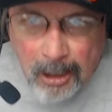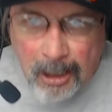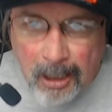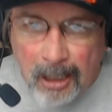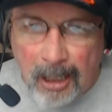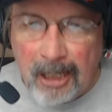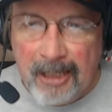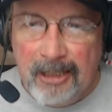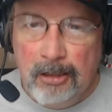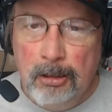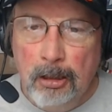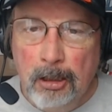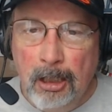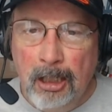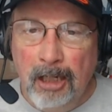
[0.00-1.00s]
Hi,
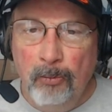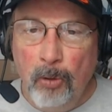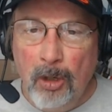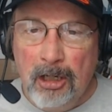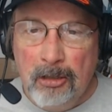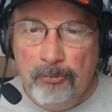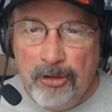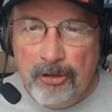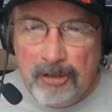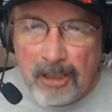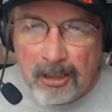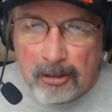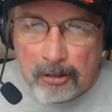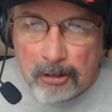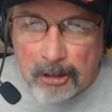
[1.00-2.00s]
and welcome to
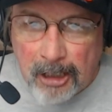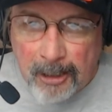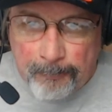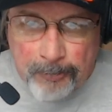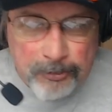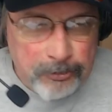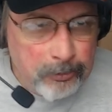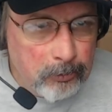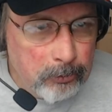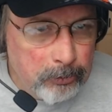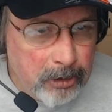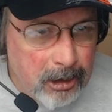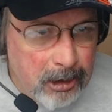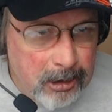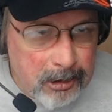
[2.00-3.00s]
another
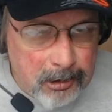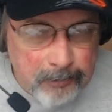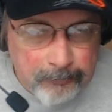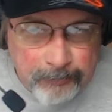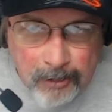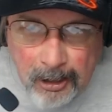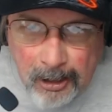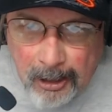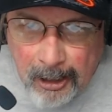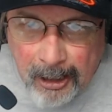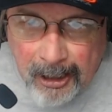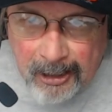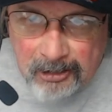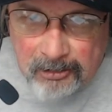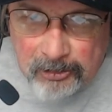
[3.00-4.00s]
episode of
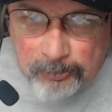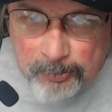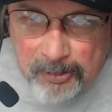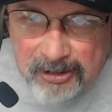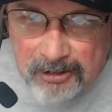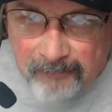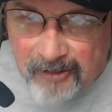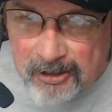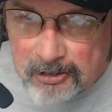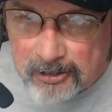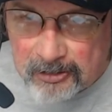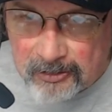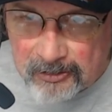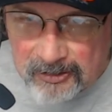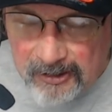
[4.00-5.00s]
Hacker's
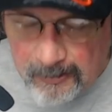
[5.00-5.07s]
Misadventures in Scale